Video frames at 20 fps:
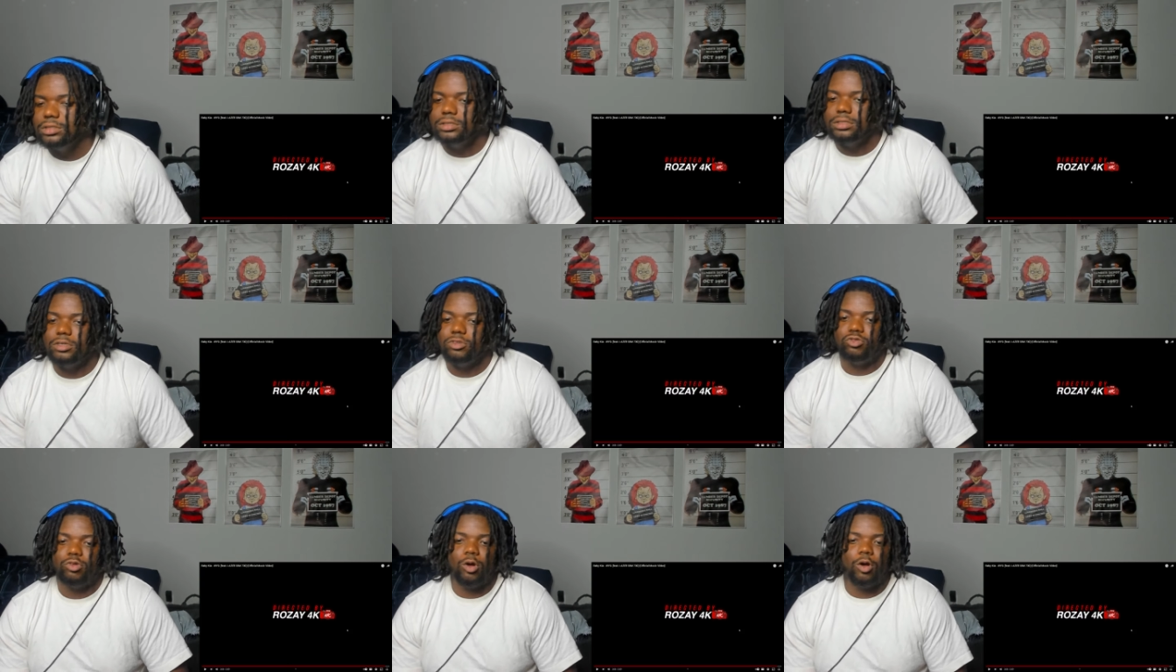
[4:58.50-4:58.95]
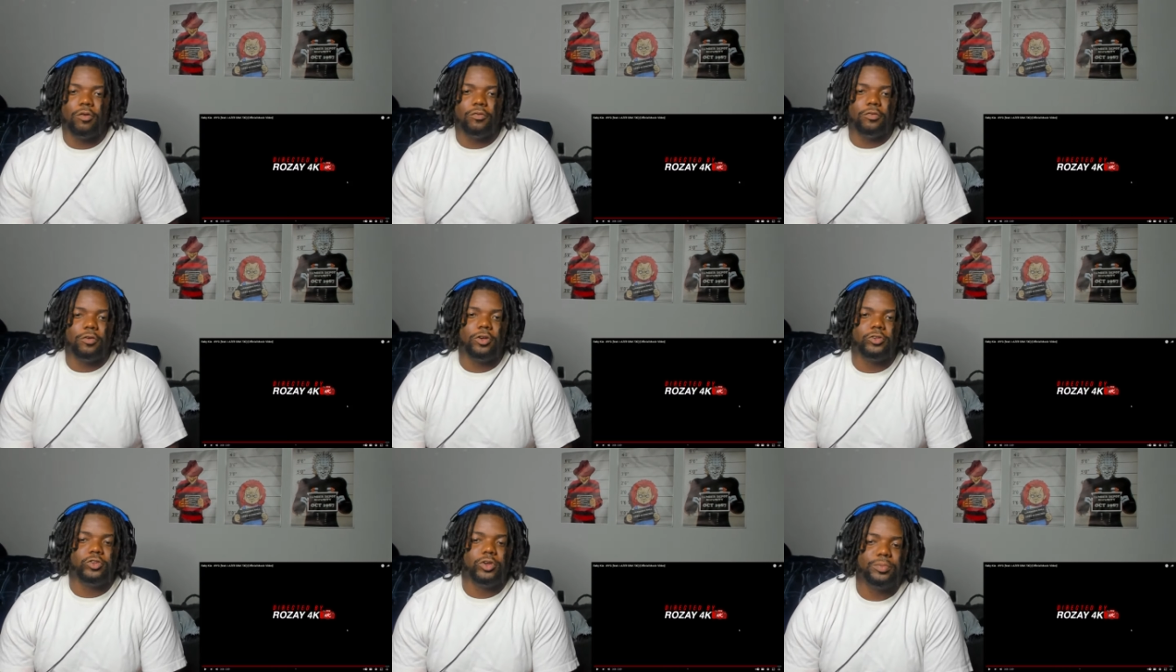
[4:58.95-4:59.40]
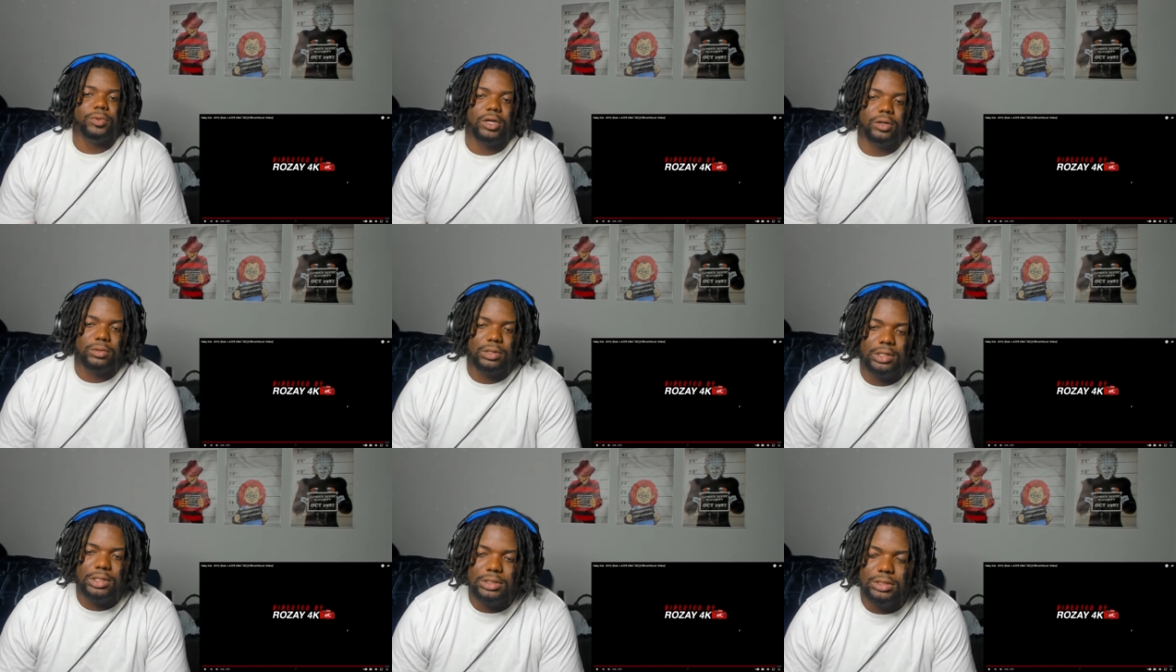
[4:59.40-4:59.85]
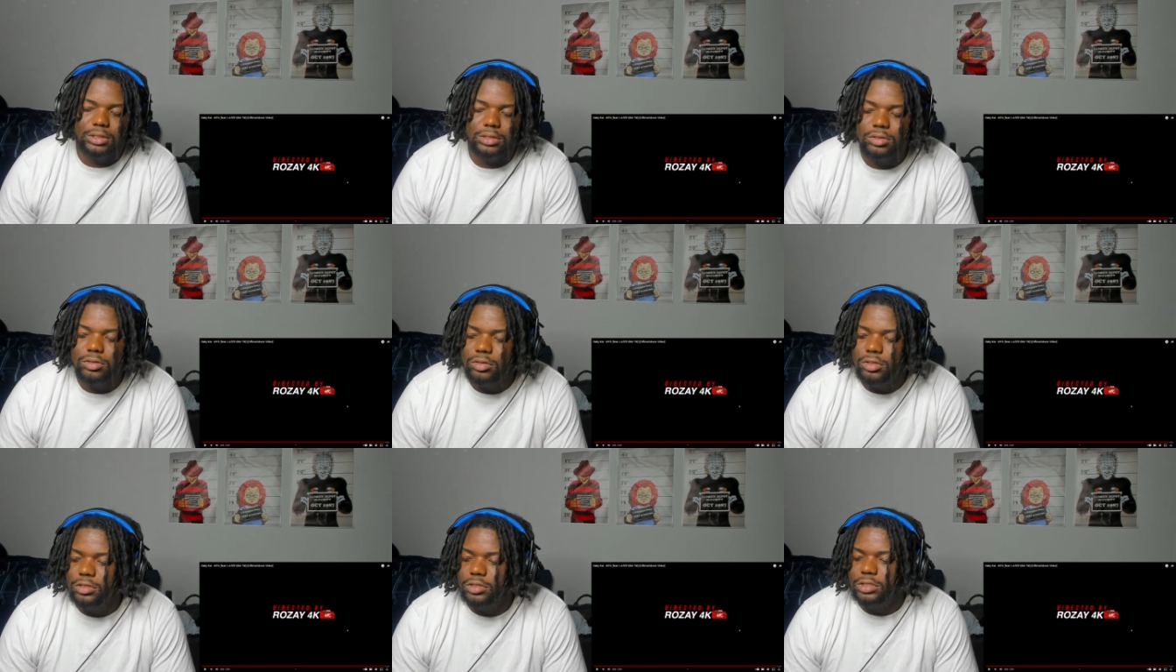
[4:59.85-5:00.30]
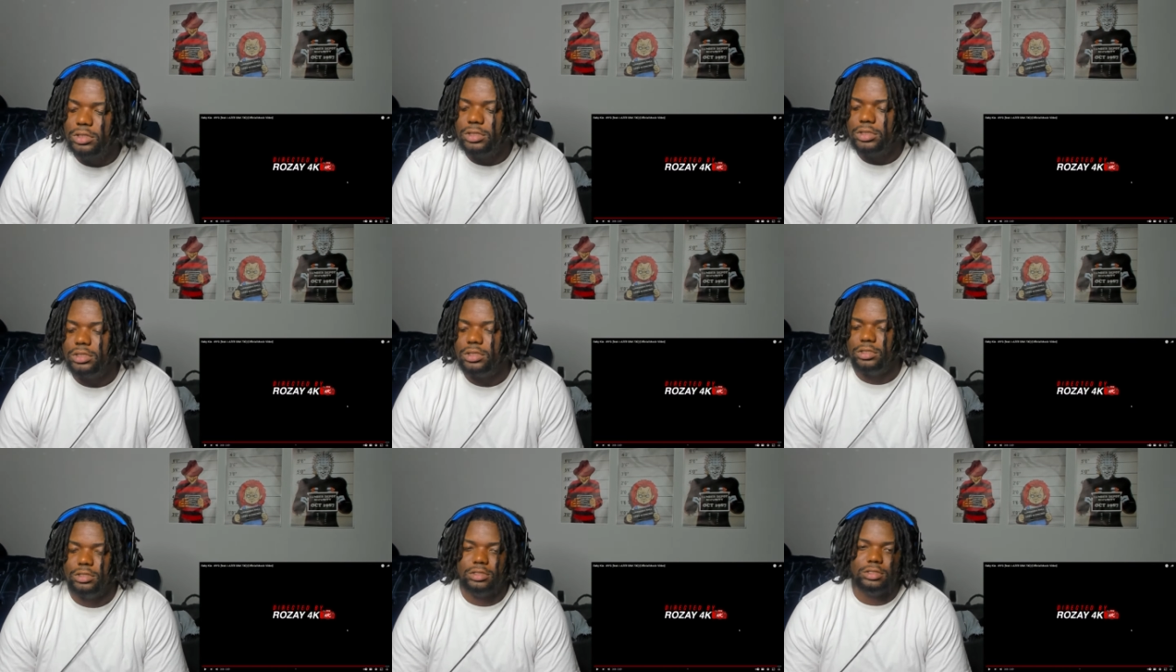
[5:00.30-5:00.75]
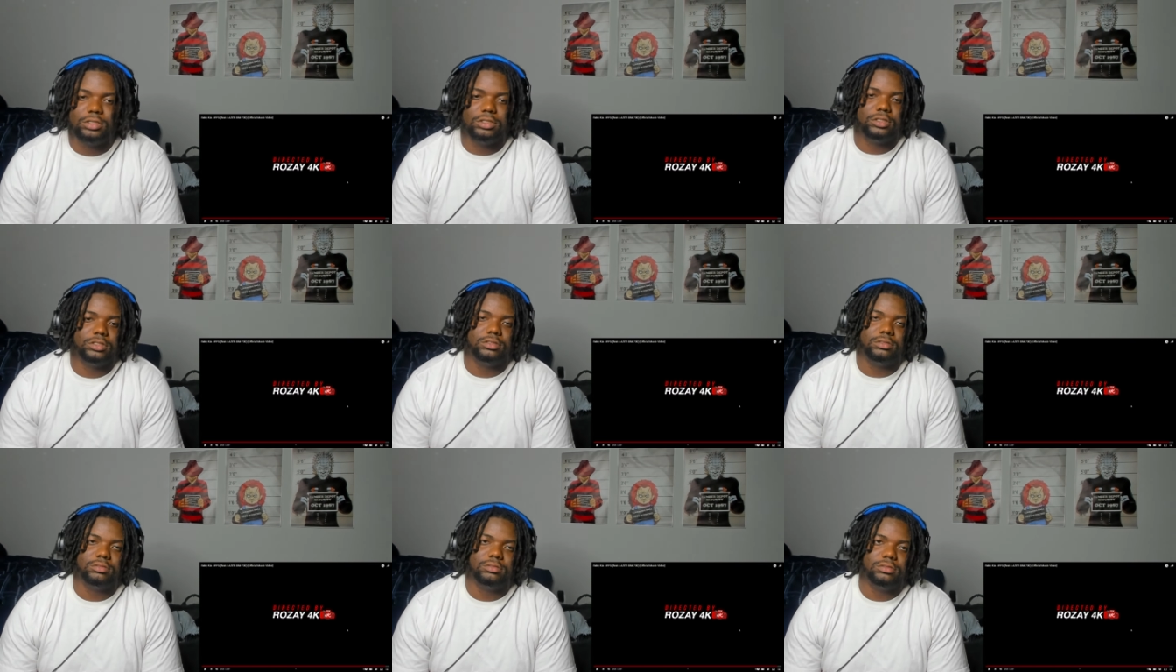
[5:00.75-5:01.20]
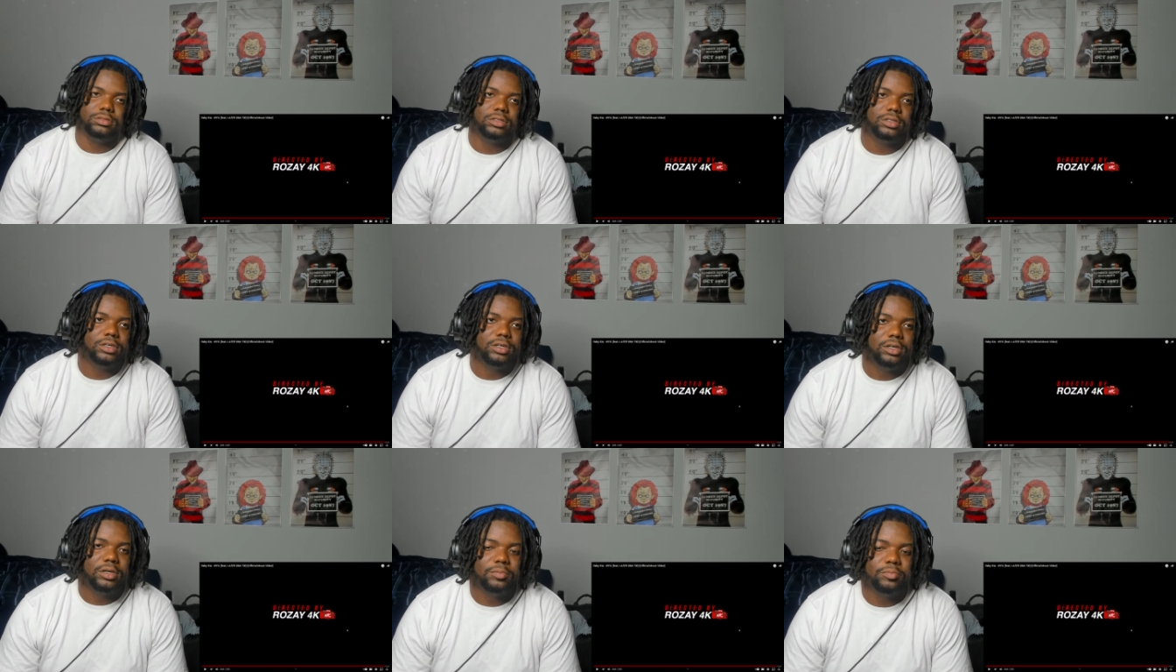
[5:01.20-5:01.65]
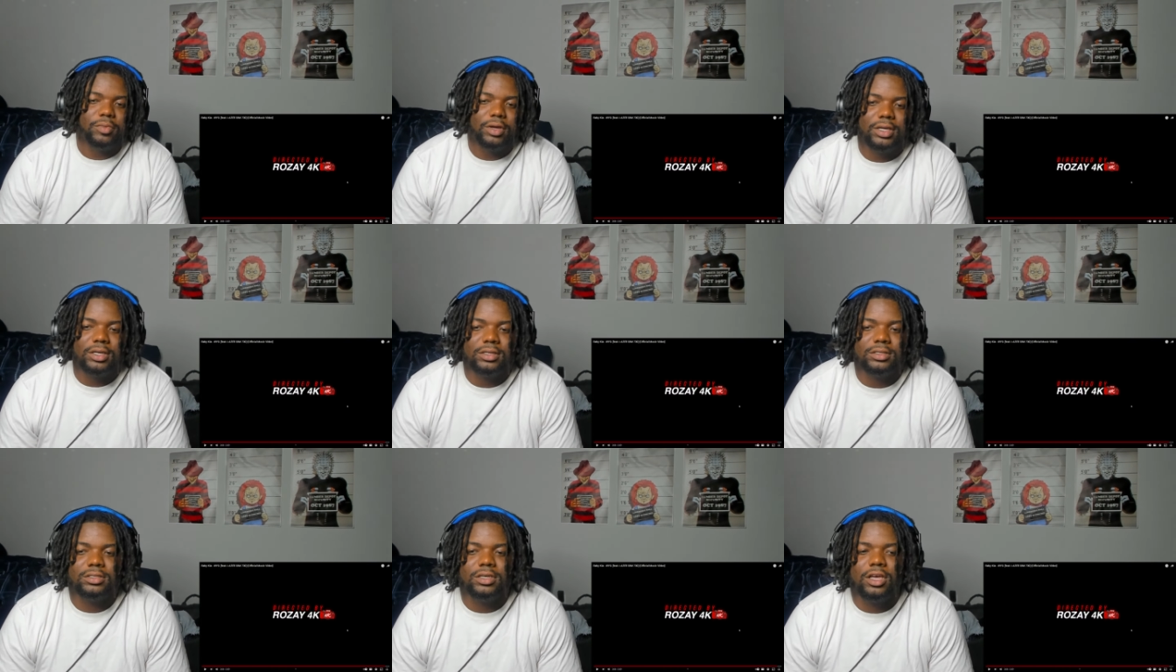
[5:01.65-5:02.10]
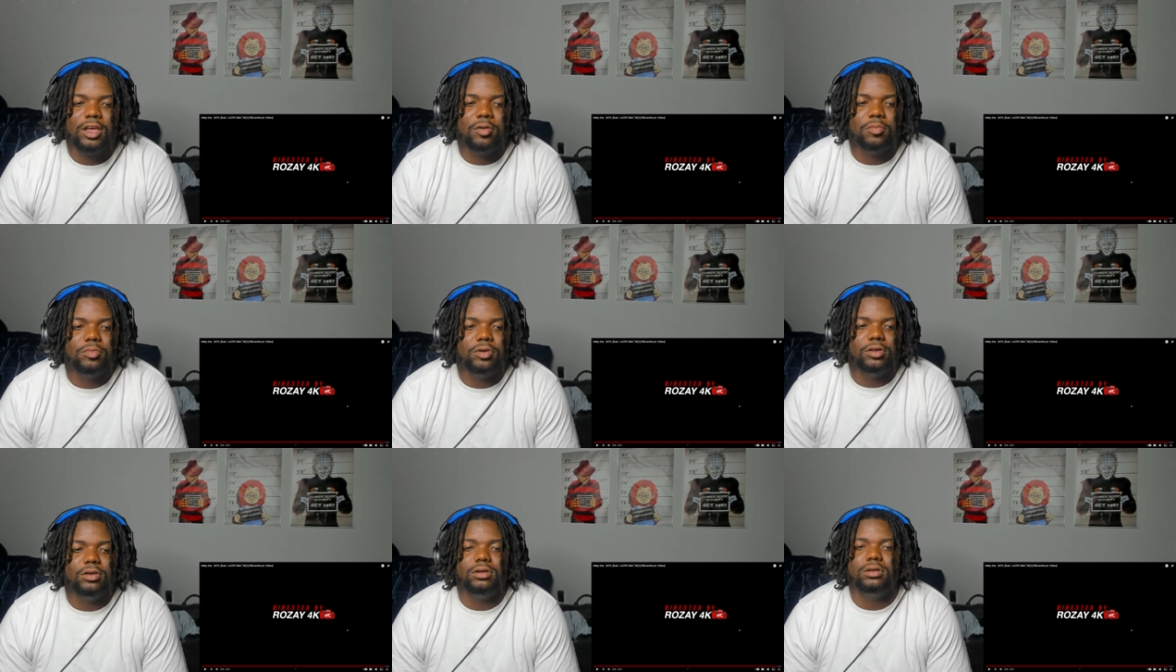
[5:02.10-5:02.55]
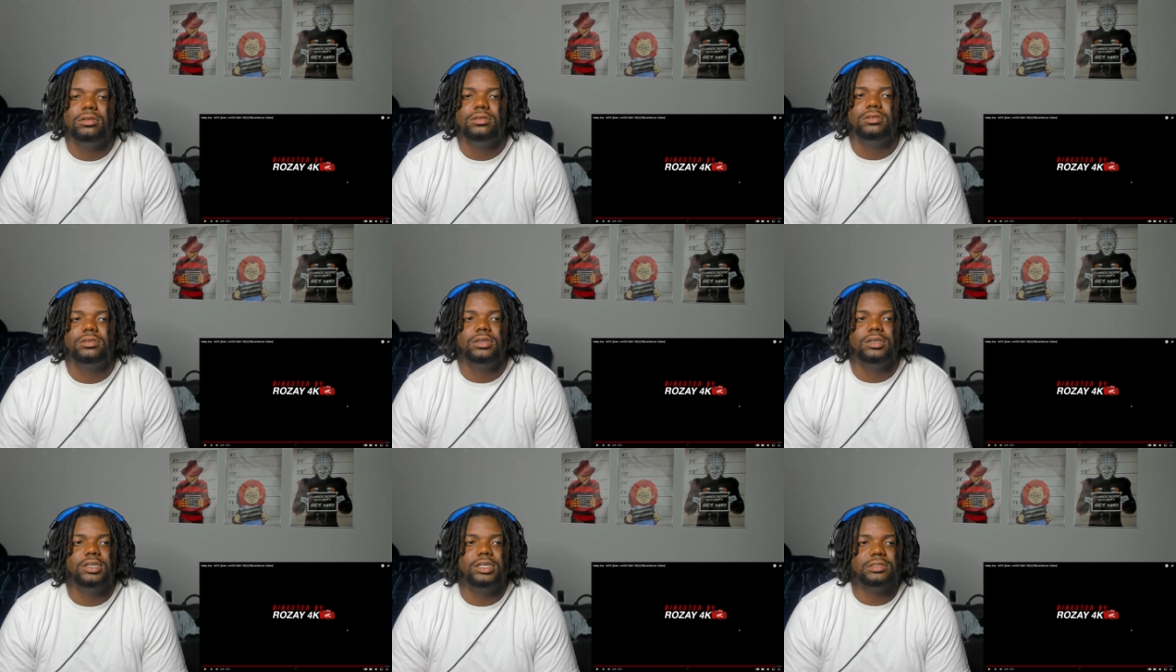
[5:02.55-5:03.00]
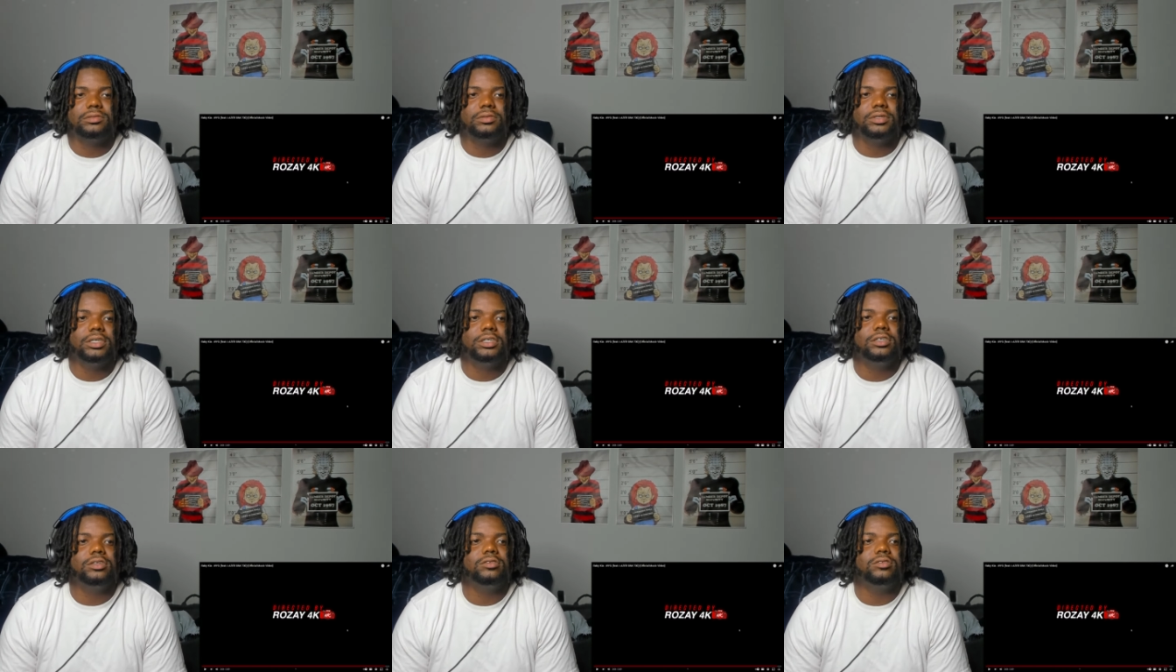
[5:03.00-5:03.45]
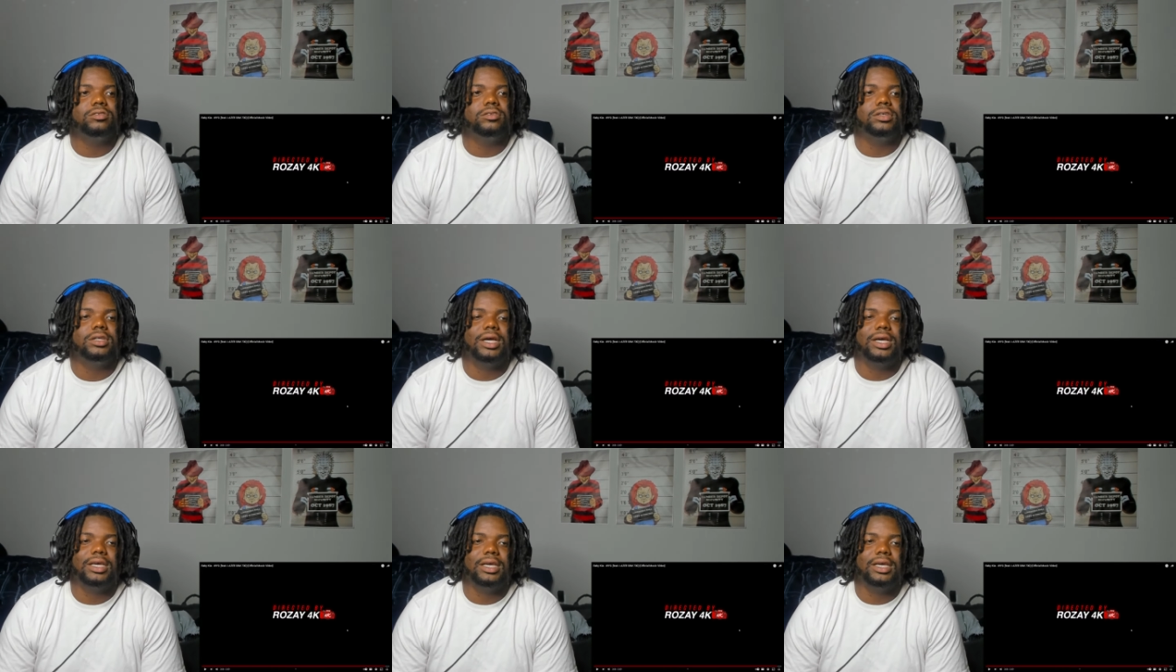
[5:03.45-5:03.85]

Grown folks wanna be able to listen to you and shit. Make it sound better, and that's what he doing. Like